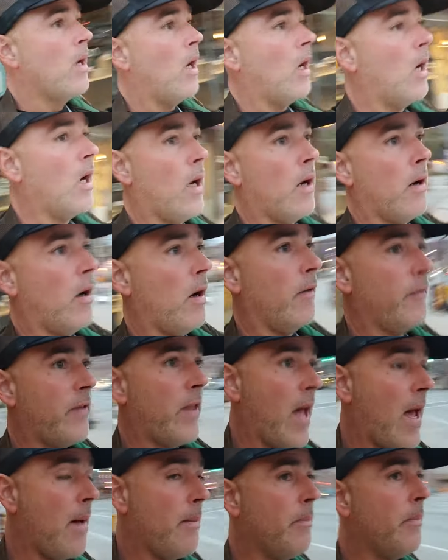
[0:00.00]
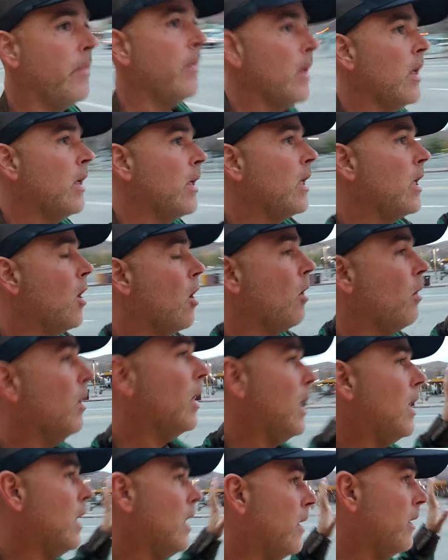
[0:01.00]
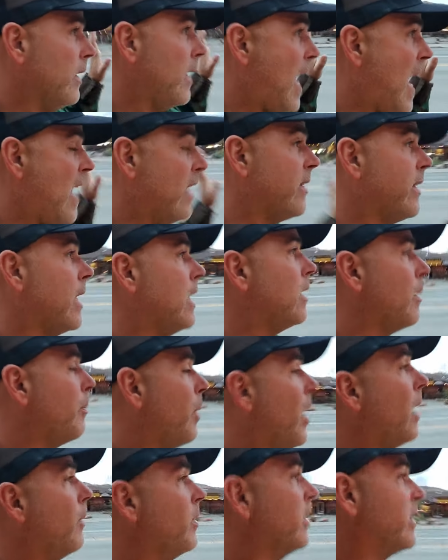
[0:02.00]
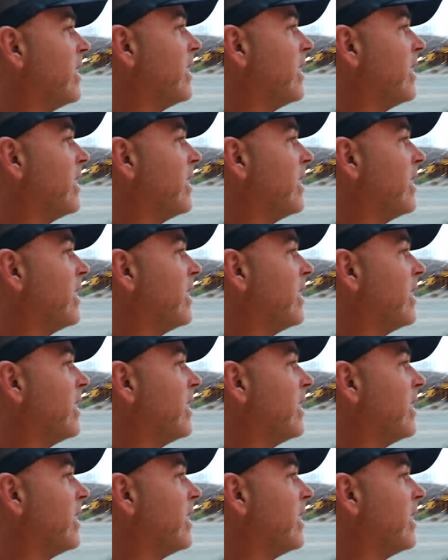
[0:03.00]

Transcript: uh, of them you know, uh, asking the public's